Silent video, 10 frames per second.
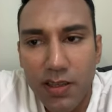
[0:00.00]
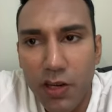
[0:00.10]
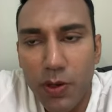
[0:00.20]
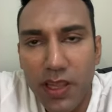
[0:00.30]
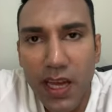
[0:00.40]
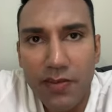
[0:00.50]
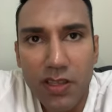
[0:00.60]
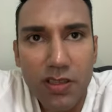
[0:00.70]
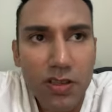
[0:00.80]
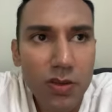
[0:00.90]
They know what they have to
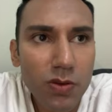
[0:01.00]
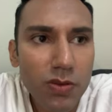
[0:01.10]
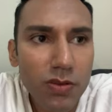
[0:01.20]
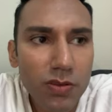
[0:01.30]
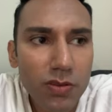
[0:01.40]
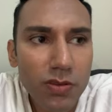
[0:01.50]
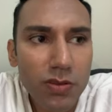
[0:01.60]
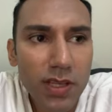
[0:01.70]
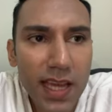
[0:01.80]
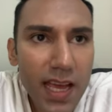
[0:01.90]
do
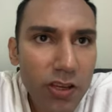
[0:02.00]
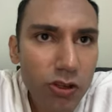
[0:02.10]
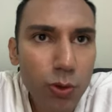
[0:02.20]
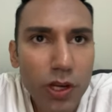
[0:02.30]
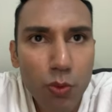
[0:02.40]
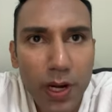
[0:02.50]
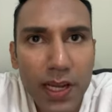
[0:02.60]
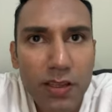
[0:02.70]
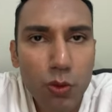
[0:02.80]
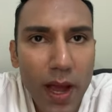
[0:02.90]
to get you to
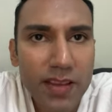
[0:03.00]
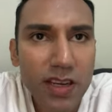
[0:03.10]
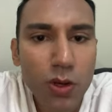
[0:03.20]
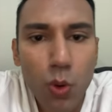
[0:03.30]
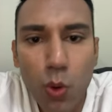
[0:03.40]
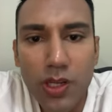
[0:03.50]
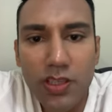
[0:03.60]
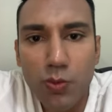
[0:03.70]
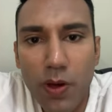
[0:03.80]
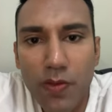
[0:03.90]
agree to act in
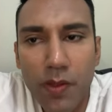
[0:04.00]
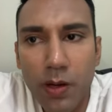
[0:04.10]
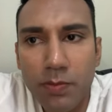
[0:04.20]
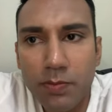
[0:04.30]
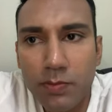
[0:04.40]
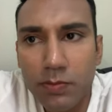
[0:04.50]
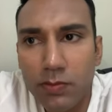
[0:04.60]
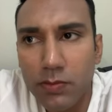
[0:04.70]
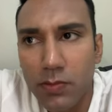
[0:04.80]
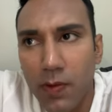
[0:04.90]
accordance with them.
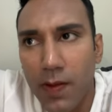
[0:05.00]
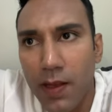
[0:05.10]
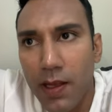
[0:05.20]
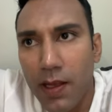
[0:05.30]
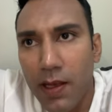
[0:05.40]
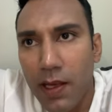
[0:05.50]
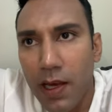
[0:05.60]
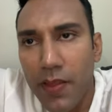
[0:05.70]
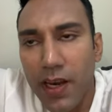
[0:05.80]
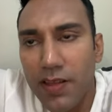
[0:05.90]

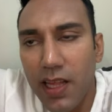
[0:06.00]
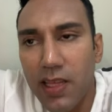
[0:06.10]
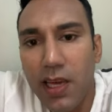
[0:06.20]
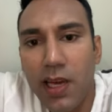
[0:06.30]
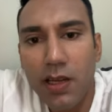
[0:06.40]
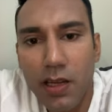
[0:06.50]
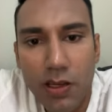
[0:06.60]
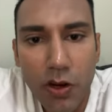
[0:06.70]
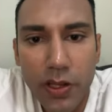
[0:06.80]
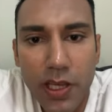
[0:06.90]
And then it's like, yeah, I
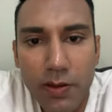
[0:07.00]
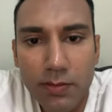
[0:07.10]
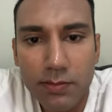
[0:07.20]
got you.